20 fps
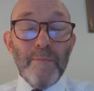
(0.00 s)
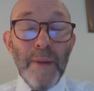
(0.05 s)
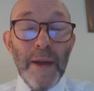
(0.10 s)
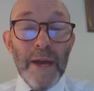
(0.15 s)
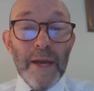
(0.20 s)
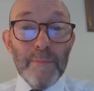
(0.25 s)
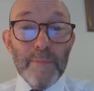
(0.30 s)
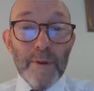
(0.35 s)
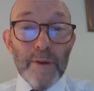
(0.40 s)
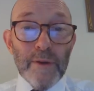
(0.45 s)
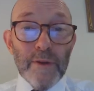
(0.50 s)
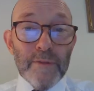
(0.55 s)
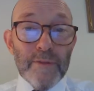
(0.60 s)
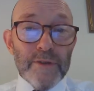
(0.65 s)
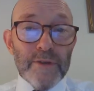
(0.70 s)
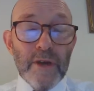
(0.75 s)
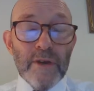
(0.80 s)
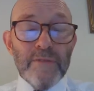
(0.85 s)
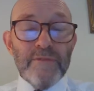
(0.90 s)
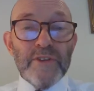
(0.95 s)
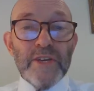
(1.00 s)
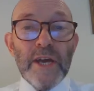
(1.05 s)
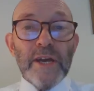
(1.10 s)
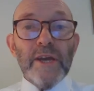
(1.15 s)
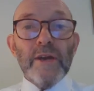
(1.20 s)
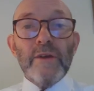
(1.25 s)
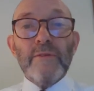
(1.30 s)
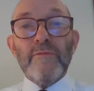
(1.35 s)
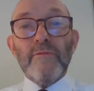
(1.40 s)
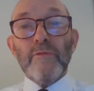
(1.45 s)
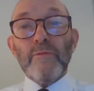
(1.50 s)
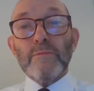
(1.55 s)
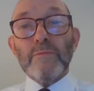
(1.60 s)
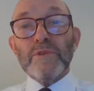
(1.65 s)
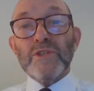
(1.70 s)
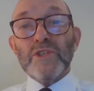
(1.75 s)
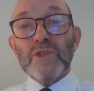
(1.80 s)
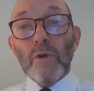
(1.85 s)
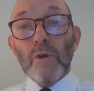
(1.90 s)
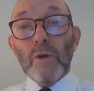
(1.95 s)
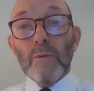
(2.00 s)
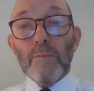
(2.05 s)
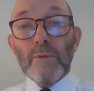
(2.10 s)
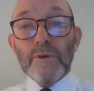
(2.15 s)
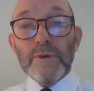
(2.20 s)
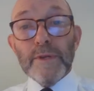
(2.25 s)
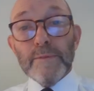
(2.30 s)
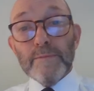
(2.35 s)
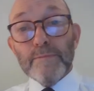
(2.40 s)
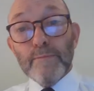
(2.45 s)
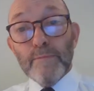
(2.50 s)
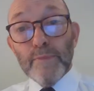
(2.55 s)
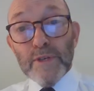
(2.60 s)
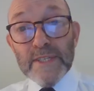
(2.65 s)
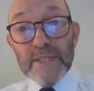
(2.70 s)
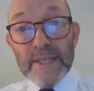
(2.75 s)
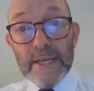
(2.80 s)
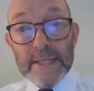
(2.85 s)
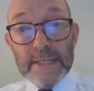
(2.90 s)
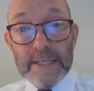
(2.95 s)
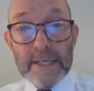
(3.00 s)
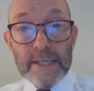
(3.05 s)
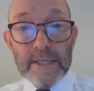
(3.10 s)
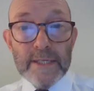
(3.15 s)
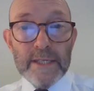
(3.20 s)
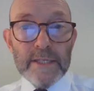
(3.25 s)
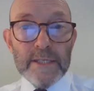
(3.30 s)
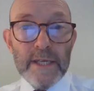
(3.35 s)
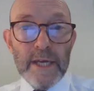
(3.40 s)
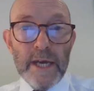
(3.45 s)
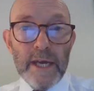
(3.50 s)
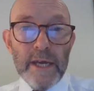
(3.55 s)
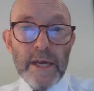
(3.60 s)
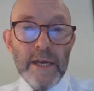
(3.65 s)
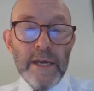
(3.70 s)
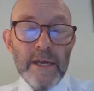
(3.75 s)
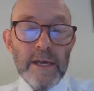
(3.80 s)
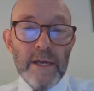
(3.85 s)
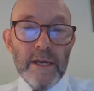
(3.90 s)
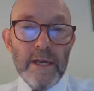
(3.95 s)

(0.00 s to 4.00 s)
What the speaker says: paper that I've taken from Solomon and presenting today